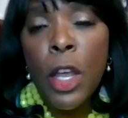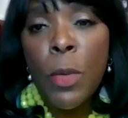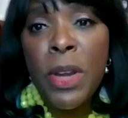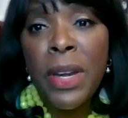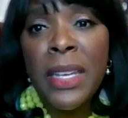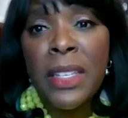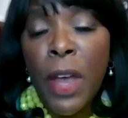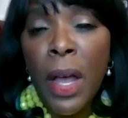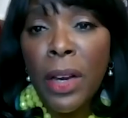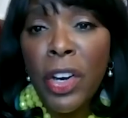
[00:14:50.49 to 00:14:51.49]
communities
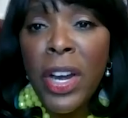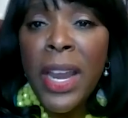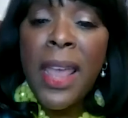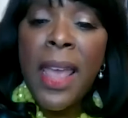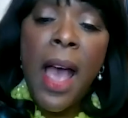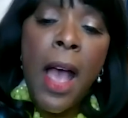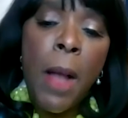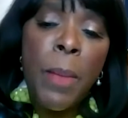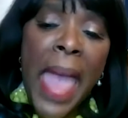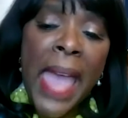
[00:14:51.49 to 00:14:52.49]
of color.
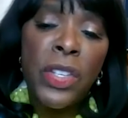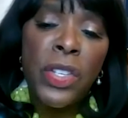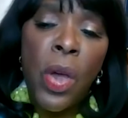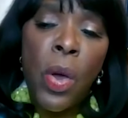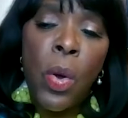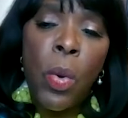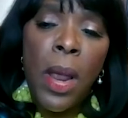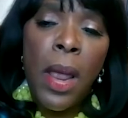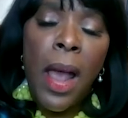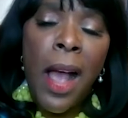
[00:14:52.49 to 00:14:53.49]
And
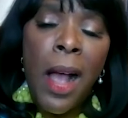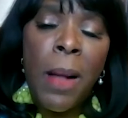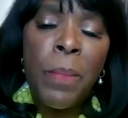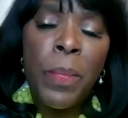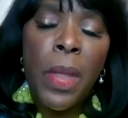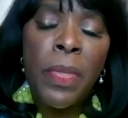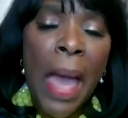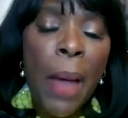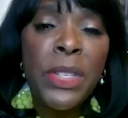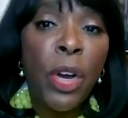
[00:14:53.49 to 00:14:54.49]
so
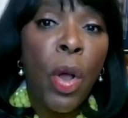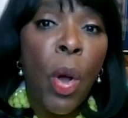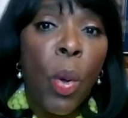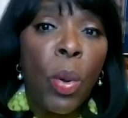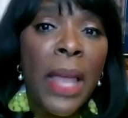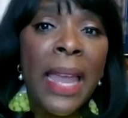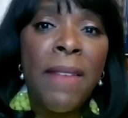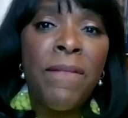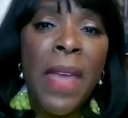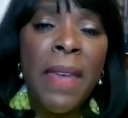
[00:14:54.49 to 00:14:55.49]
that was our goal.
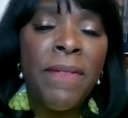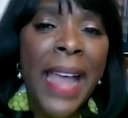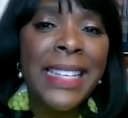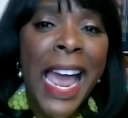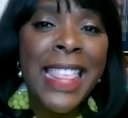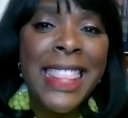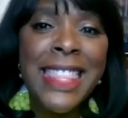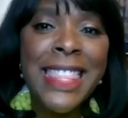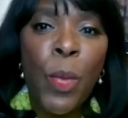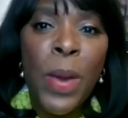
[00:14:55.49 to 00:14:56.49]
And in fact, I
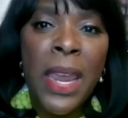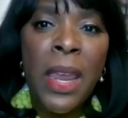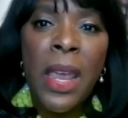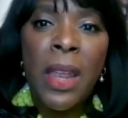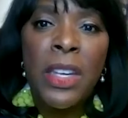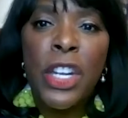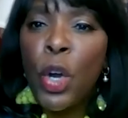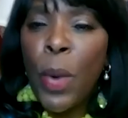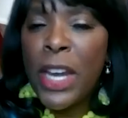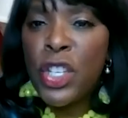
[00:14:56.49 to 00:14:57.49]
think that we did
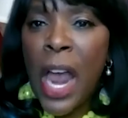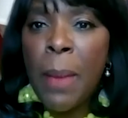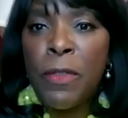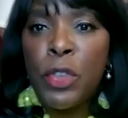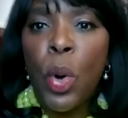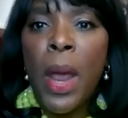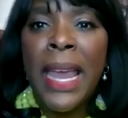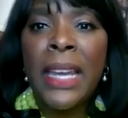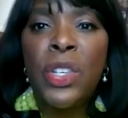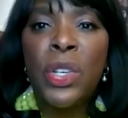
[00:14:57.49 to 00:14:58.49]
a great job of
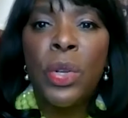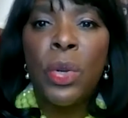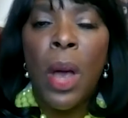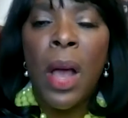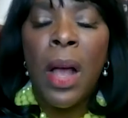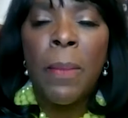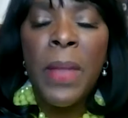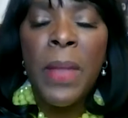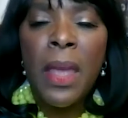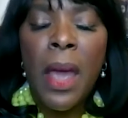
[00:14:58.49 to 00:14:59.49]
trying to
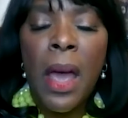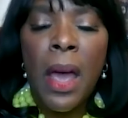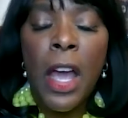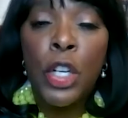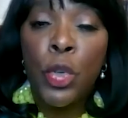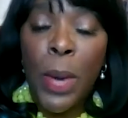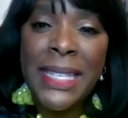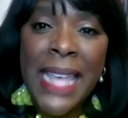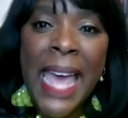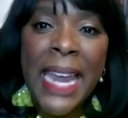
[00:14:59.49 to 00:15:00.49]

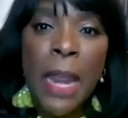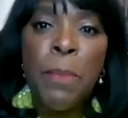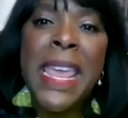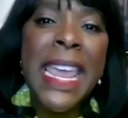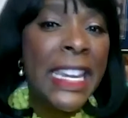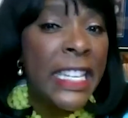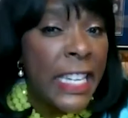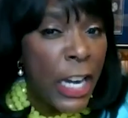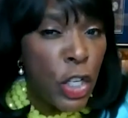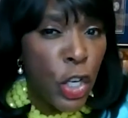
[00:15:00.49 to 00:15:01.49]
address that and being
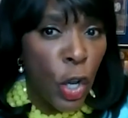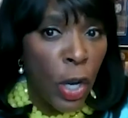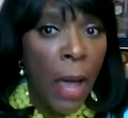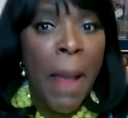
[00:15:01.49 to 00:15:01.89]
intentional